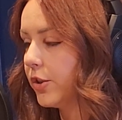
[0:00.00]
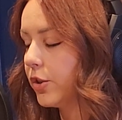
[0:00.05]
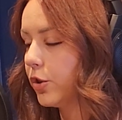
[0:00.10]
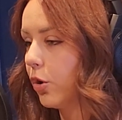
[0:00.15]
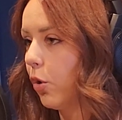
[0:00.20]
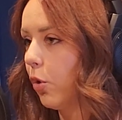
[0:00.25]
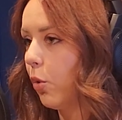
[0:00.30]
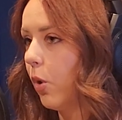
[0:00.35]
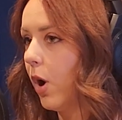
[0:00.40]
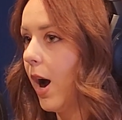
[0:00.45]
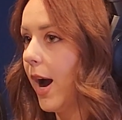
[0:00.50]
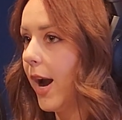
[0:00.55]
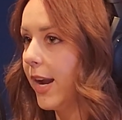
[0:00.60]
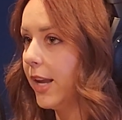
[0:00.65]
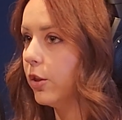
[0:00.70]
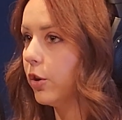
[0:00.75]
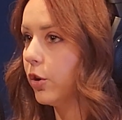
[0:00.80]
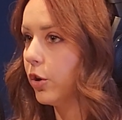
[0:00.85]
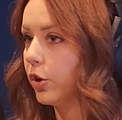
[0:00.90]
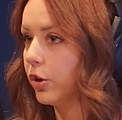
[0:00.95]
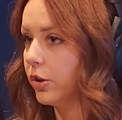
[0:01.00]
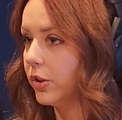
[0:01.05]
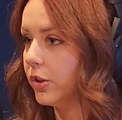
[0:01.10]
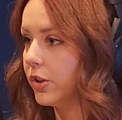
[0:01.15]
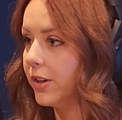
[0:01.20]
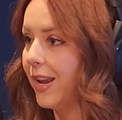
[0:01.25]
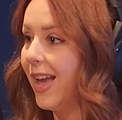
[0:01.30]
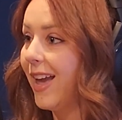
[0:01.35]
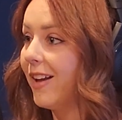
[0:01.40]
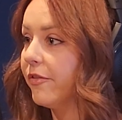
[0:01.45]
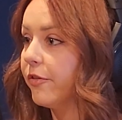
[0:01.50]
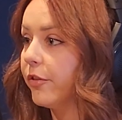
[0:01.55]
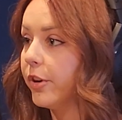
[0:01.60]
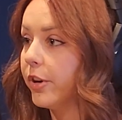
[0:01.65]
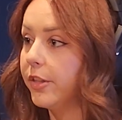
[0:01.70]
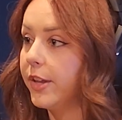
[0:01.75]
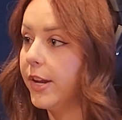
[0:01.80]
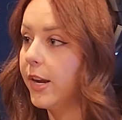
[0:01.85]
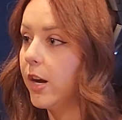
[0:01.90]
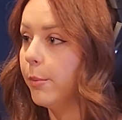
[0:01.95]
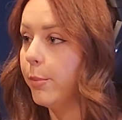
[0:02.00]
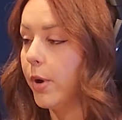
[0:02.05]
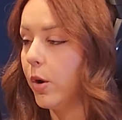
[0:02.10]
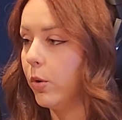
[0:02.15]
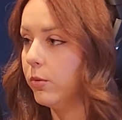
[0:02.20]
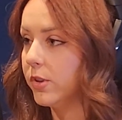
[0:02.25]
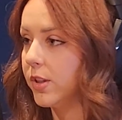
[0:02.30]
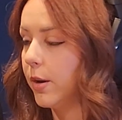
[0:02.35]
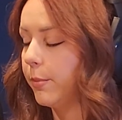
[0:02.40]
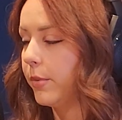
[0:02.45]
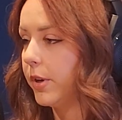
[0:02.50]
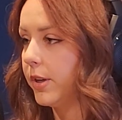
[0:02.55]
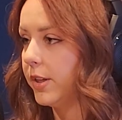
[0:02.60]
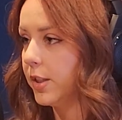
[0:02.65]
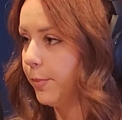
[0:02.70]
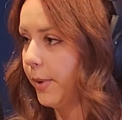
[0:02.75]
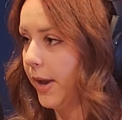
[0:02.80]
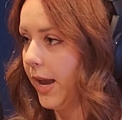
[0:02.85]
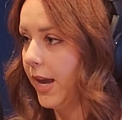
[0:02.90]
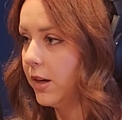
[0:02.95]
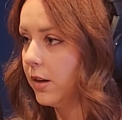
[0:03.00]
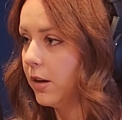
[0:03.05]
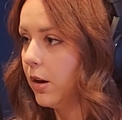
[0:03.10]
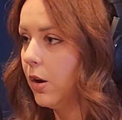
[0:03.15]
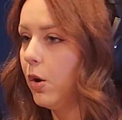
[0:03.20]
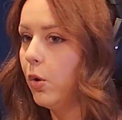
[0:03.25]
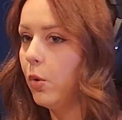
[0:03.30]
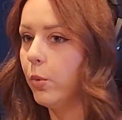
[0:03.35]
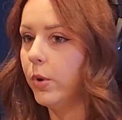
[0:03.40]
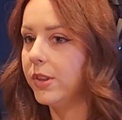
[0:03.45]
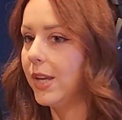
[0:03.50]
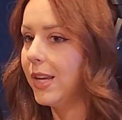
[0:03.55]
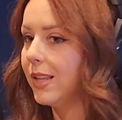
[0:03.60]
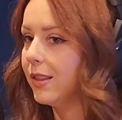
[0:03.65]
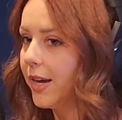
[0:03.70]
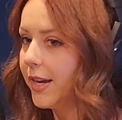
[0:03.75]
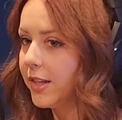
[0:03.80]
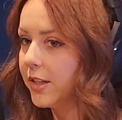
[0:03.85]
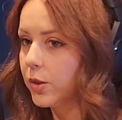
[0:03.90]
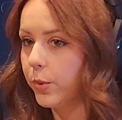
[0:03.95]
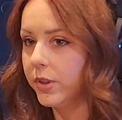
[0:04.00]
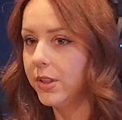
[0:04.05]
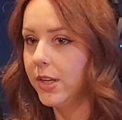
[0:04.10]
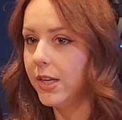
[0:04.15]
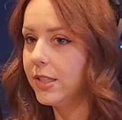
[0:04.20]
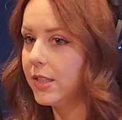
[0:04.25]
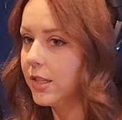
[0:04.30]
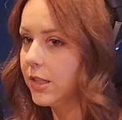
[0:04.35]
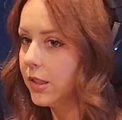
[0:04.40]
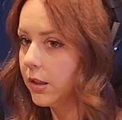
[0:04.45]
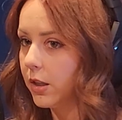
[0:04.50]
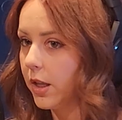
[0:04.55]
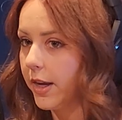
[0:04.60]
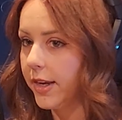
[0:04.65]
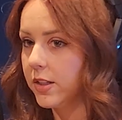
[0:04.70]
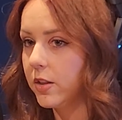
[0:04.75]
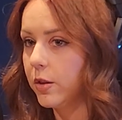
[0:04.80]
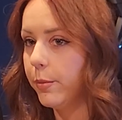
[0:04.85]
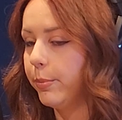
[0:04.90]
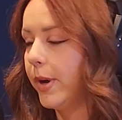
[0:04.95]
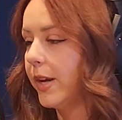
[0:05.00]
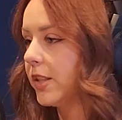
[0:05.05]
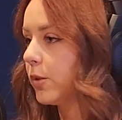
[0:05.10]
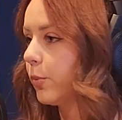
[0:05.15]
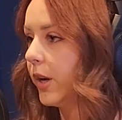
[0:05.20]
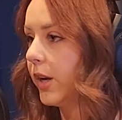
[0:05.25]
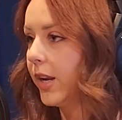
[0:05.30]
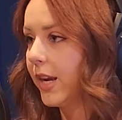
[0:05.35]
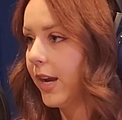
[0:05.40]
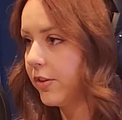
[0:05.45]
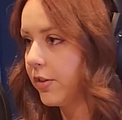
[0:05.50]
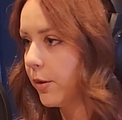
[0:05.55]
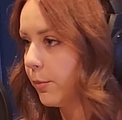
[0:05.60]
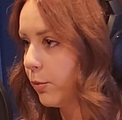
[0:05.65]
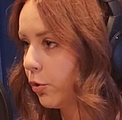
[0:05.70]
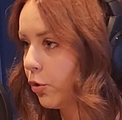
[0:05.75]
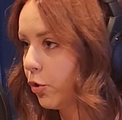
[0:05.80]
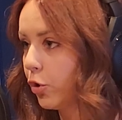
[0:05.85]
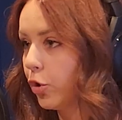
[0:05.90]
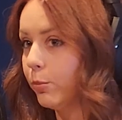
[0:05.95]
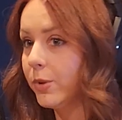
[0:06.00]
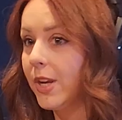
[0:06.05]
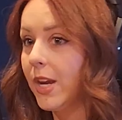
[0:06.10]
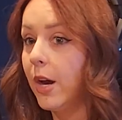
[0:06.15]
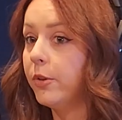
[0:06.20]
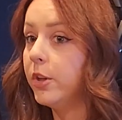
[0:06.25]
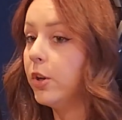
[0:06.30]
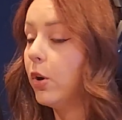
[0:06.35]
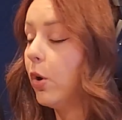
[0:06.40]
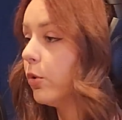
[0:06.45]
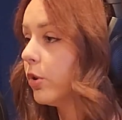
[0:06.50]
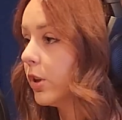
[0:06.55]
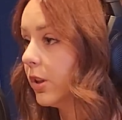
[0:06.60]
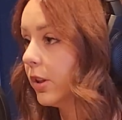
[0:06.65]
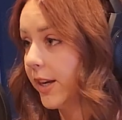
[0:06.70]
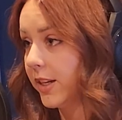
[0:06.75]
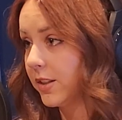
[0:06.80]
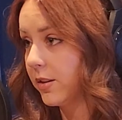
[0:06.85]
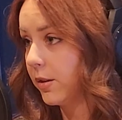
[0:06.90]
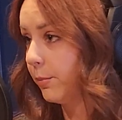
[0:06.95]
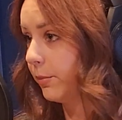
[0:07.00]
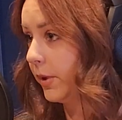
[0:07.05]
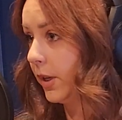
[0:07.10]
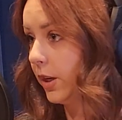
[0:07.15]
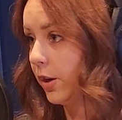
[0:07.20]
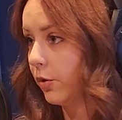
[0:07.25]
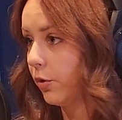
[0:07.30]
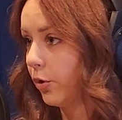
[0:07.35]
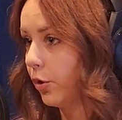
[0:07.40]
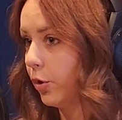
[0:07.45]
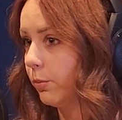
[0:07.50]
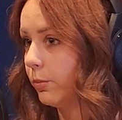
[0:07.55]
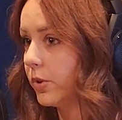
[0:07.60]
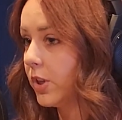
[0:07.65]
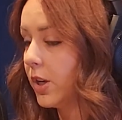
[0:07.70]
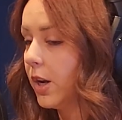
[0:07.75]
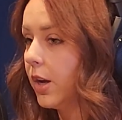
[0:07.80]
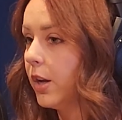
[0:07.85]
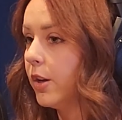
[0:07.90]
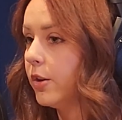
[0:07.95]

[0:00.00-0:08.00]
So I learned everything about somebody's pet, what they liked, what they didn't like, the best way to get them groomed, how the owner liked them being groomed.